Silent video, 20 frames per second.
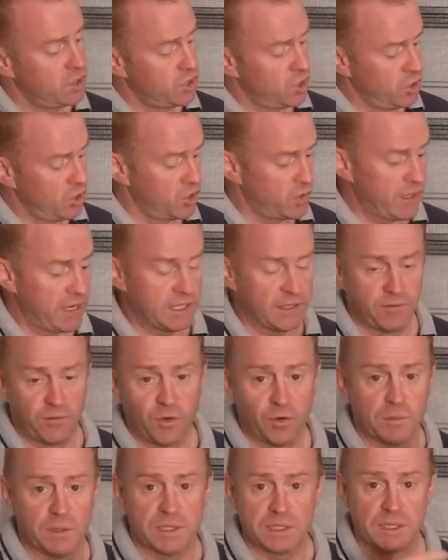
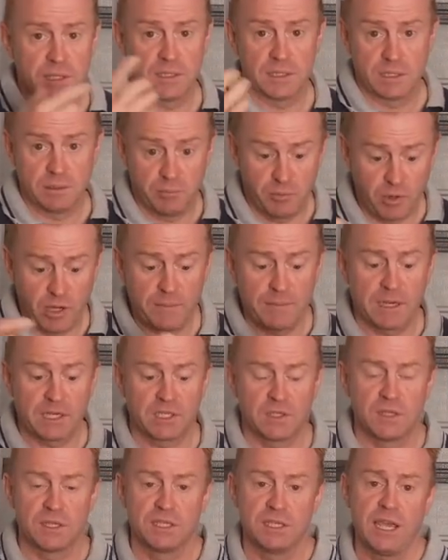So pretty
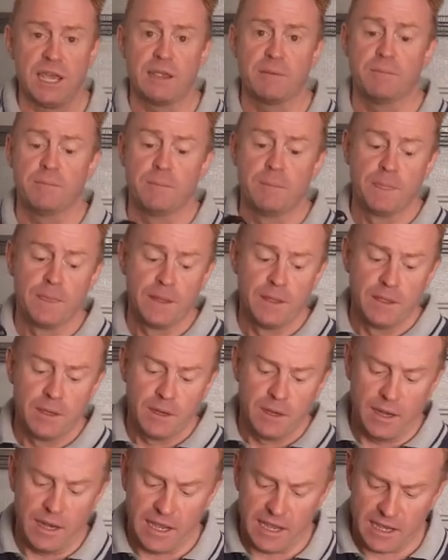much the same.
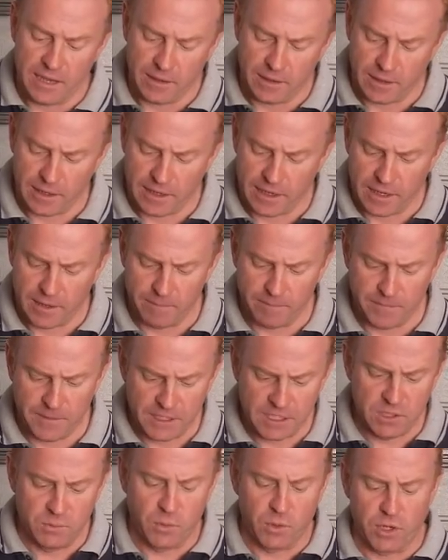Now,
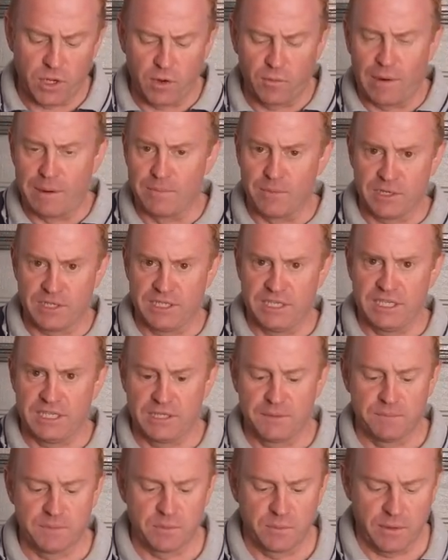this is what I run my
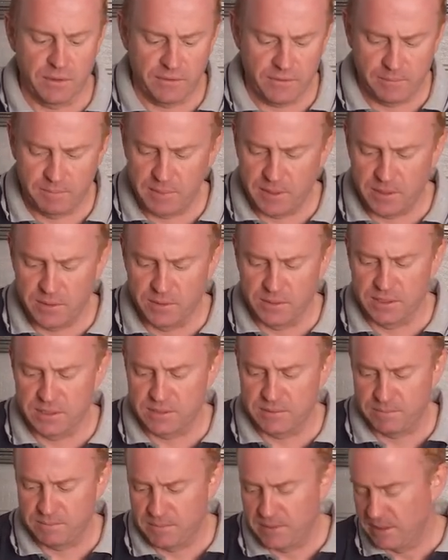systems with
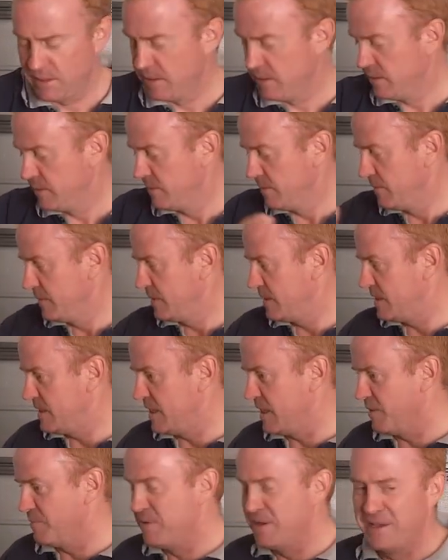because
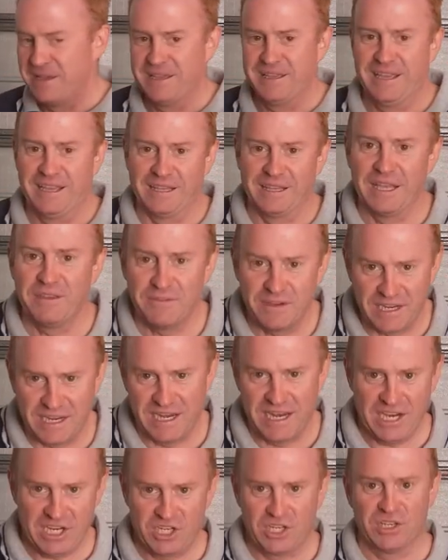11
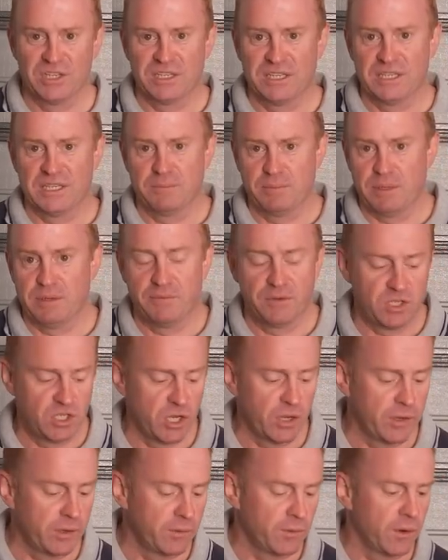connections is a bit of a
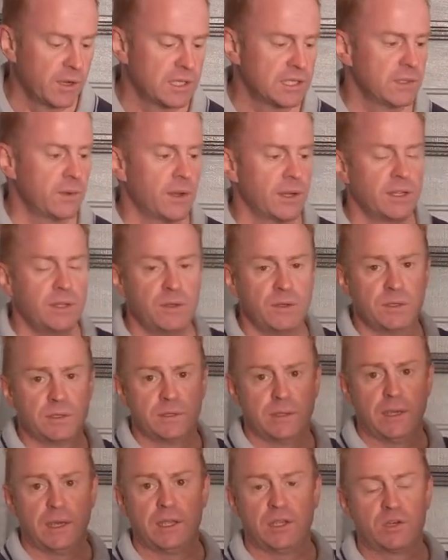joke, right? So I
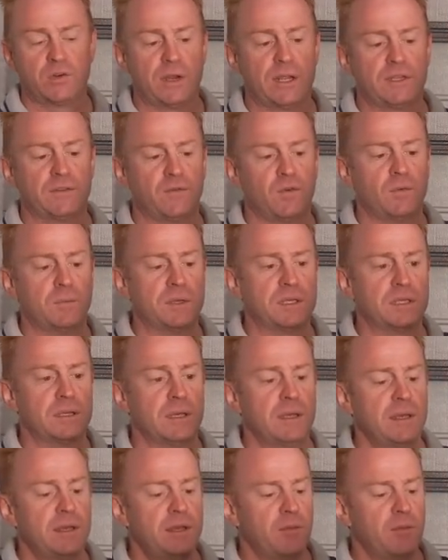use transformers.
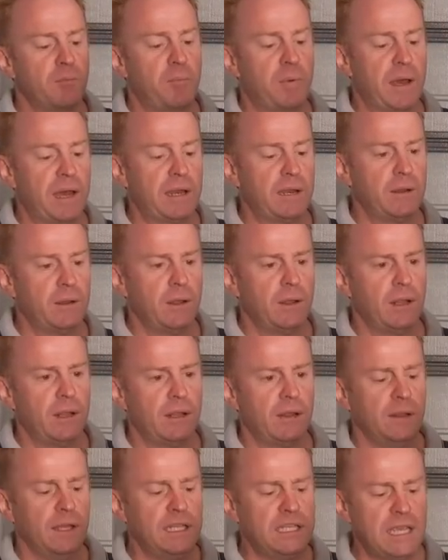
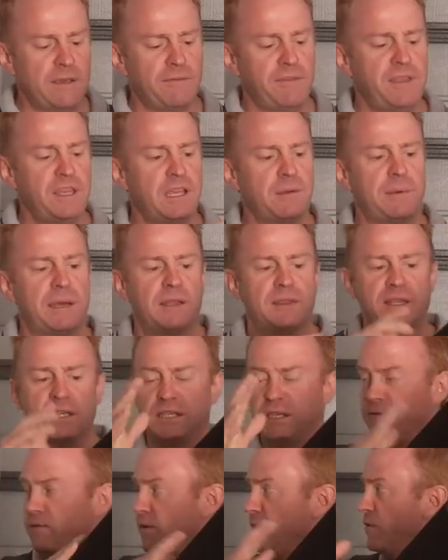But let's have a think about
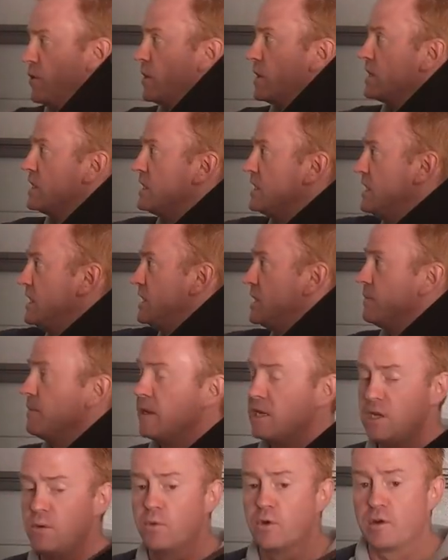this. If you've got a system
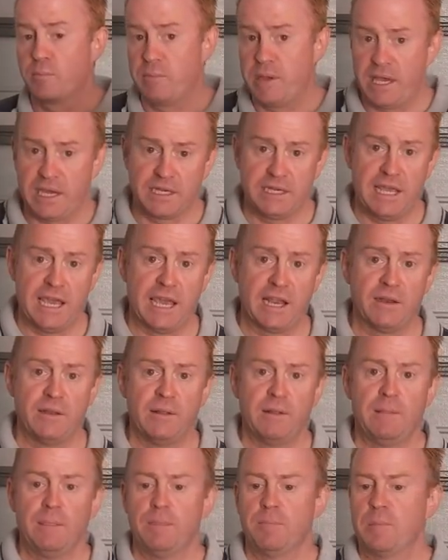that you want to pack down,
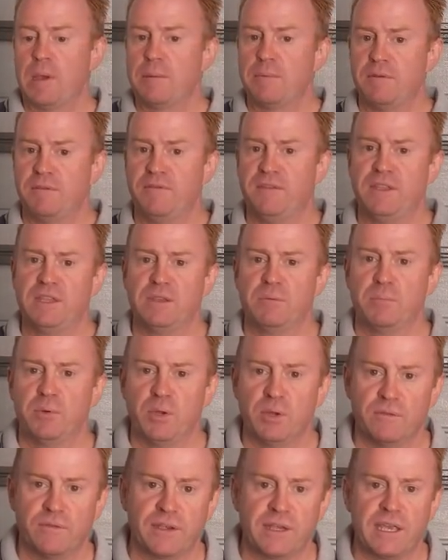maybe fit in the
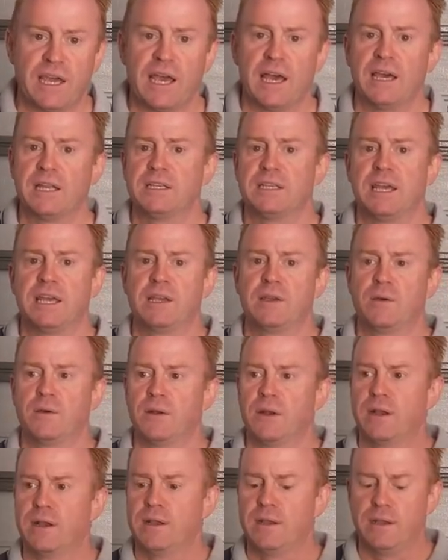boot of a car, take
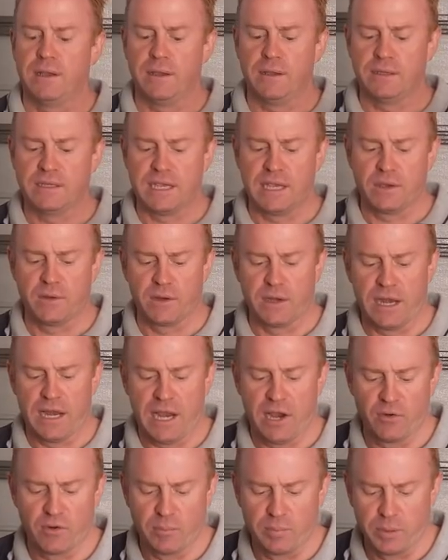on an
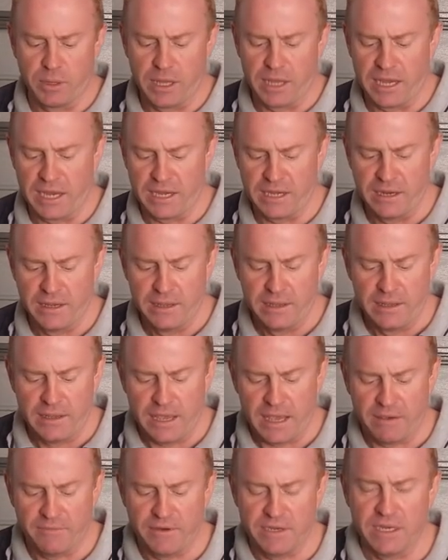aeroplane,
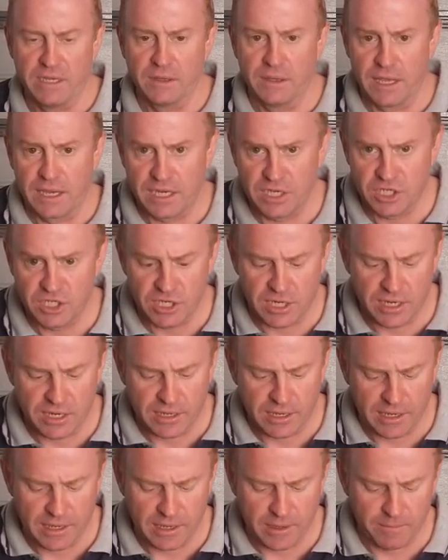having your luggage at
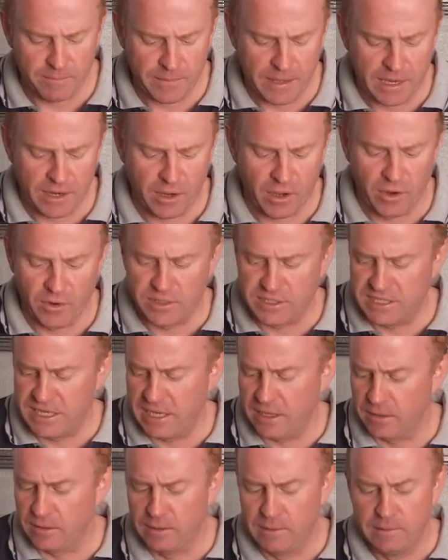a
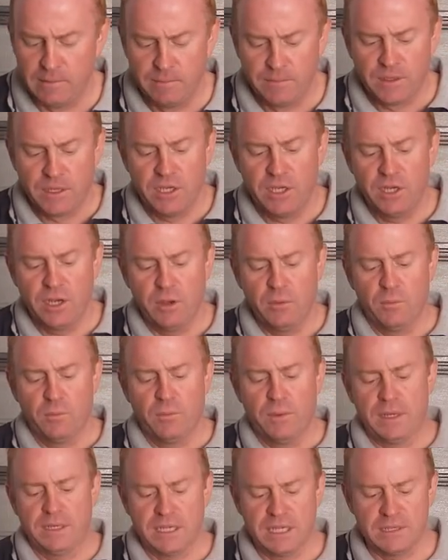hotel,
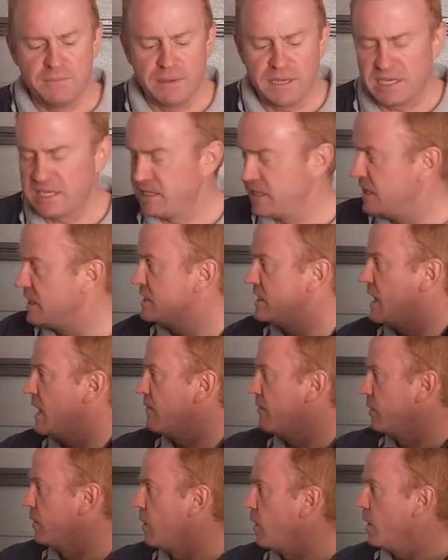it doesn't make sense to
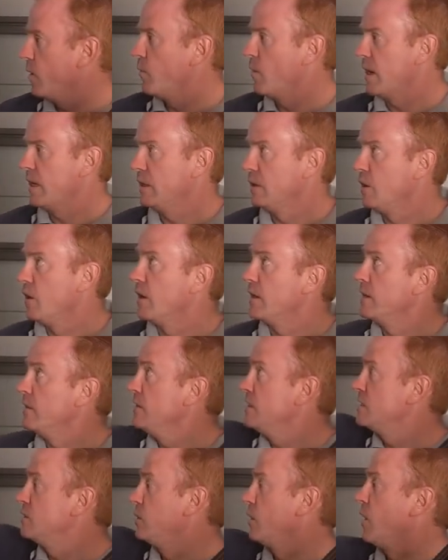have a lightweight light,
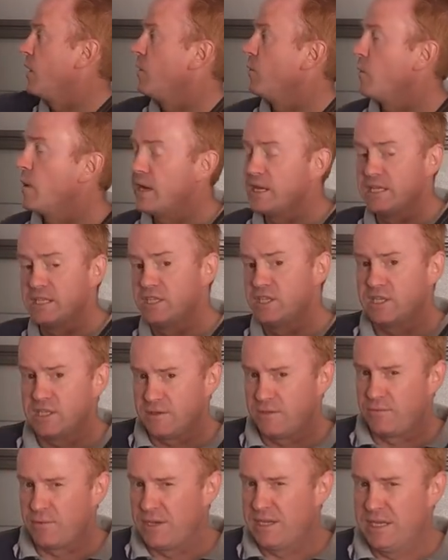and this light weighs
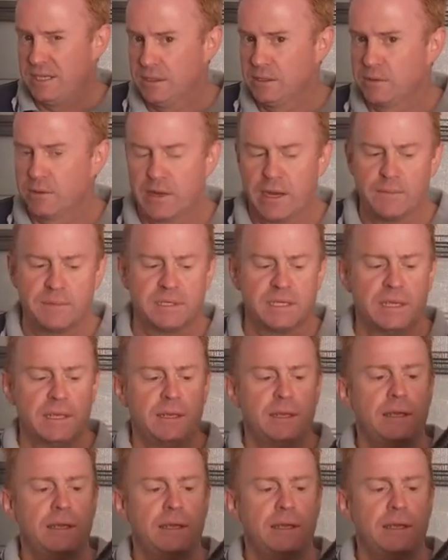just 3 kilograms,